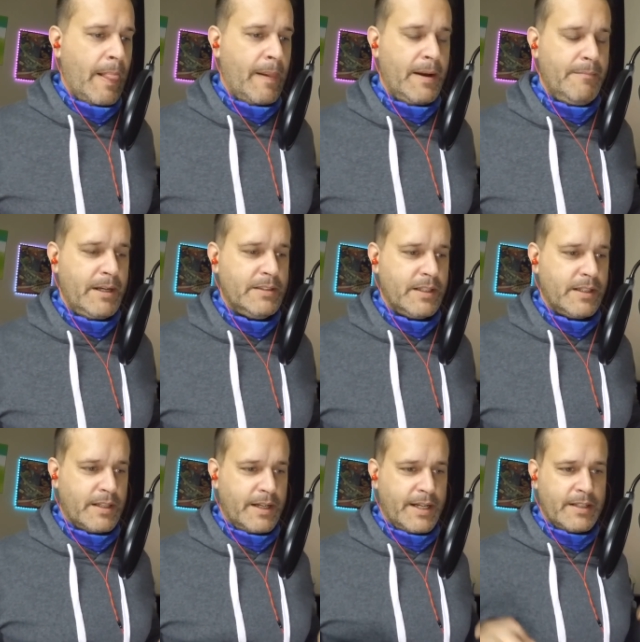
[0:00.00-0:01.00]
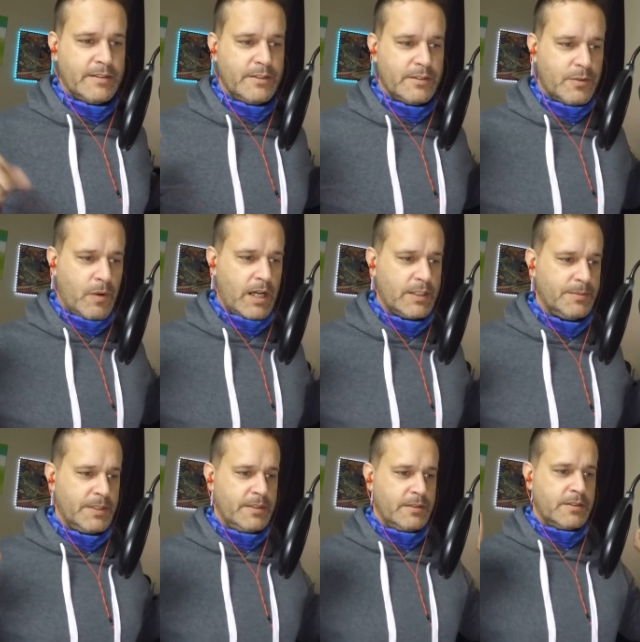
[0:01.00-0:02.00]
And basically I can do squats
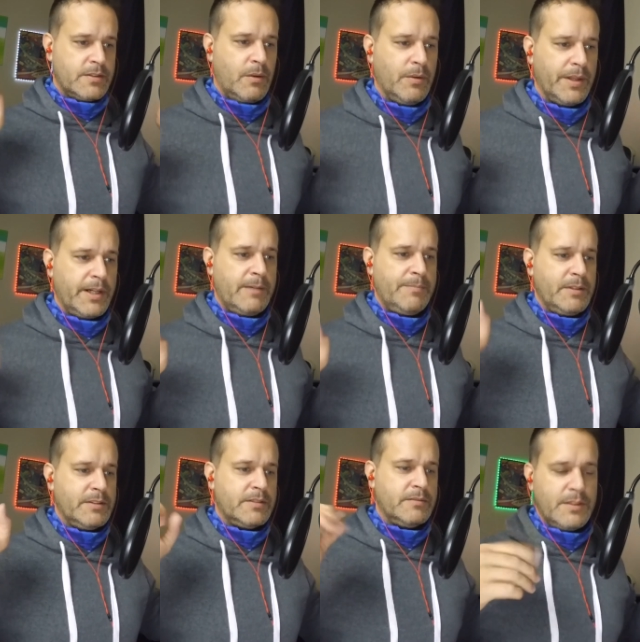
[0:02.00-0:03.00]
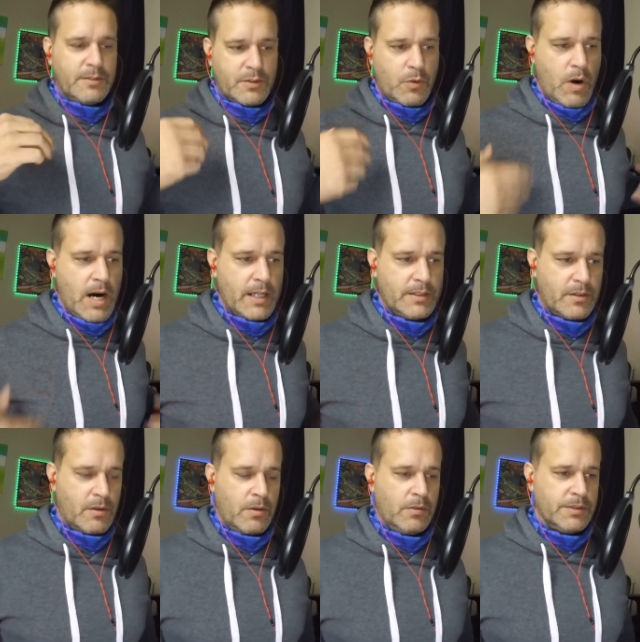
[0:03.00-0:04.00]
with it and just hold it up and do squats, or
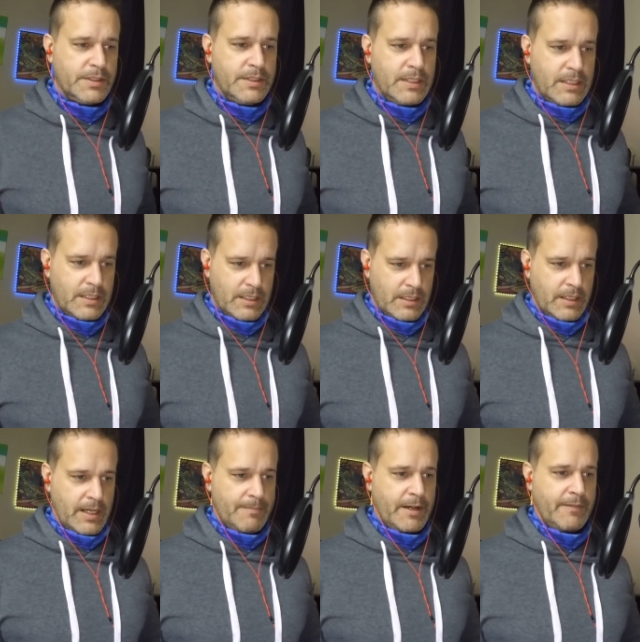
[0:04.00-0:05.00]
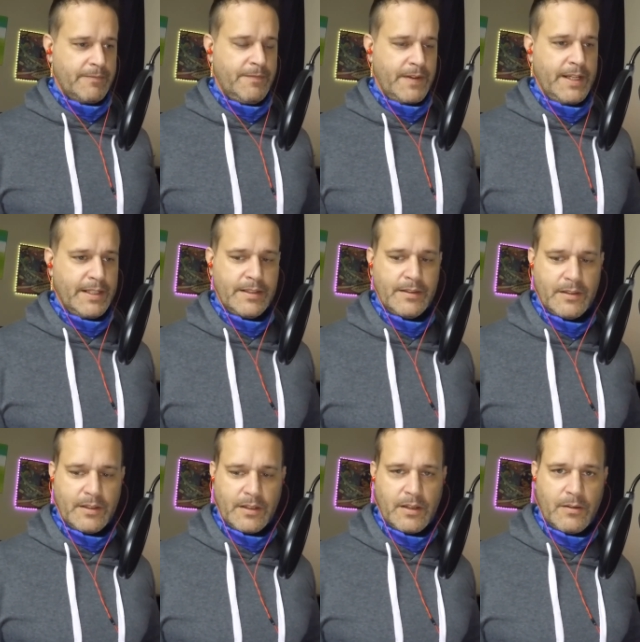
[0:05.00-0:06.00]
hold it at my feet
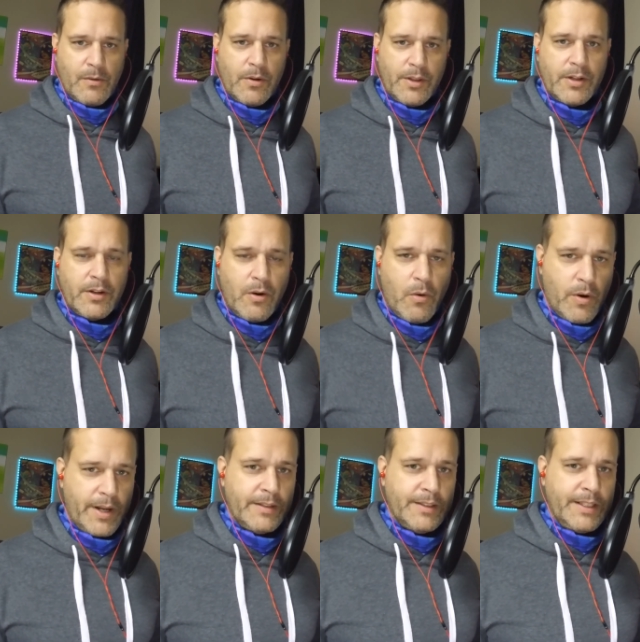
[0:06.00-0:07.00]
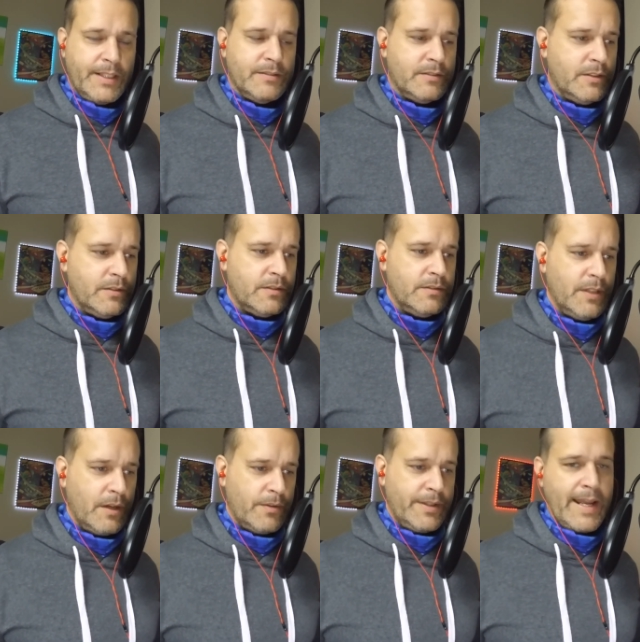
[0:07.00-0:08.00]
and hold it accordingly and do, you
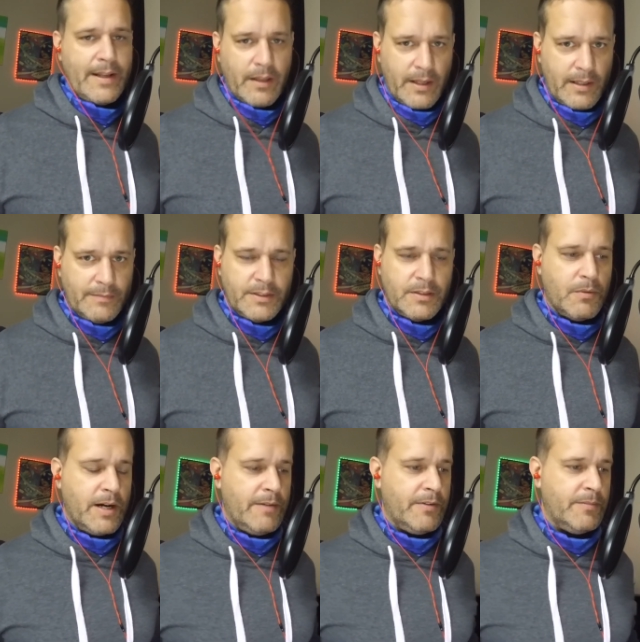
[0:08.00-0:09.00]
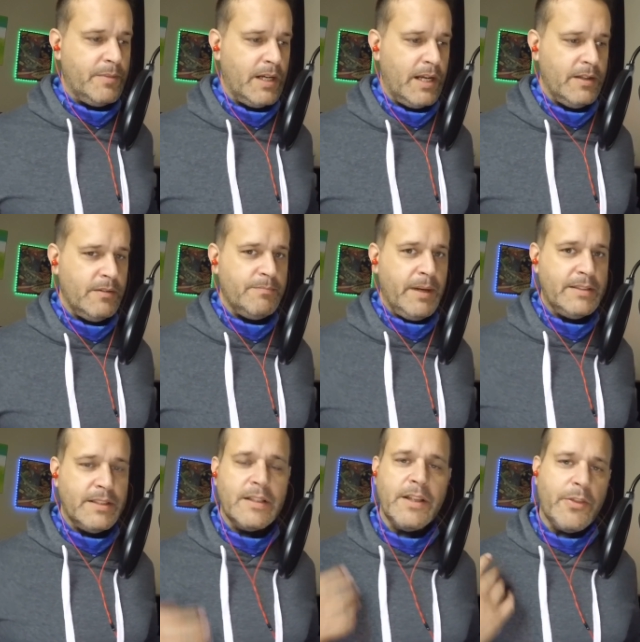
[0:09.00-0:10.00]
know, deadlifts or whatever. But I do
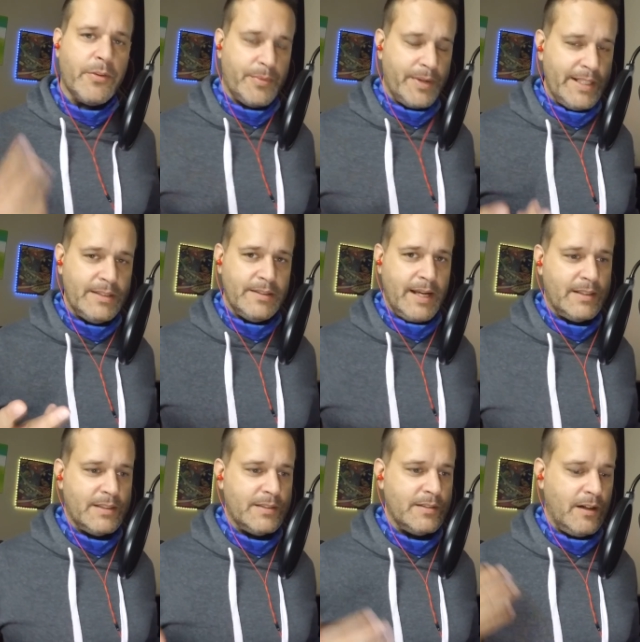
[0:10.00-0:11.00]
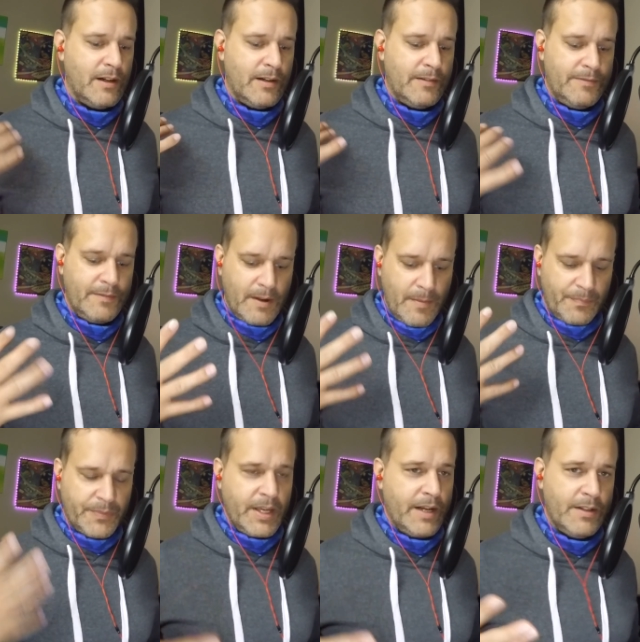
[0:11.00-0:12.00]
basically 3 sets of
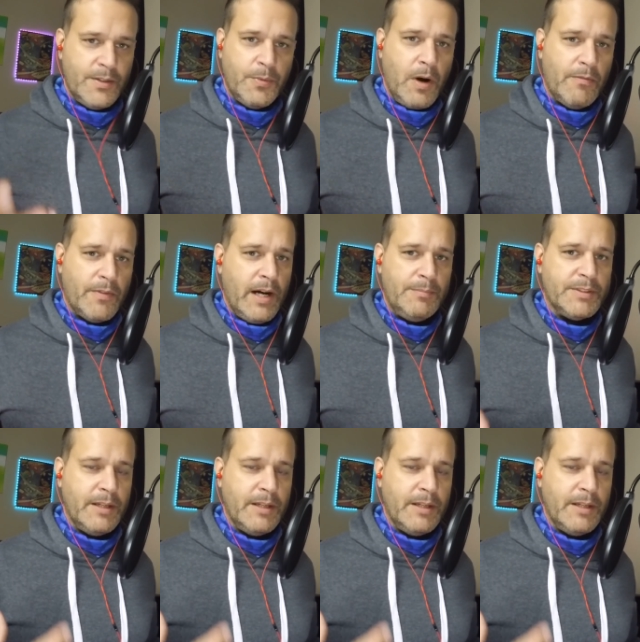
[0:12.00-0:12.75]
10 to 12 reps.